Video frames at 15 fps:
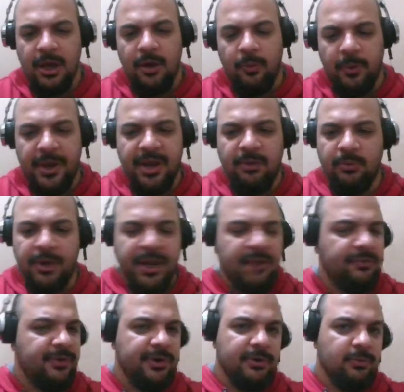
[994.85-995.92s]

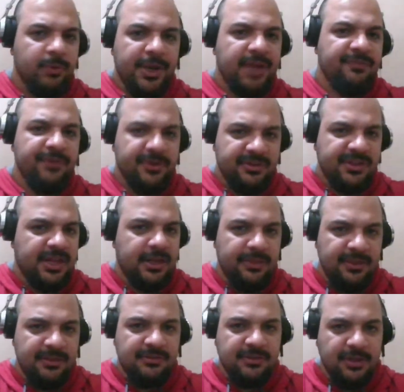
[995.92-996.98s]
whatever is going
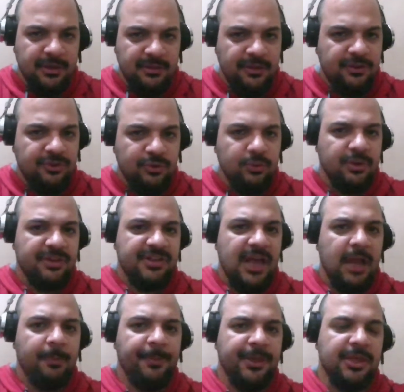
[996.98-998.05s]
to, this tool is
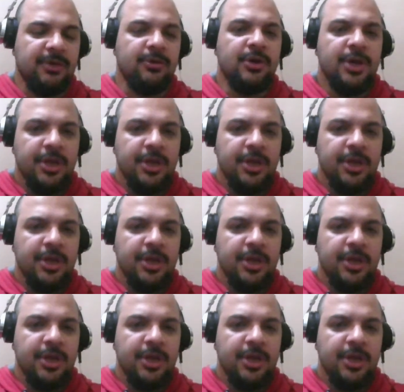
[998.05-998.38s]
helping you.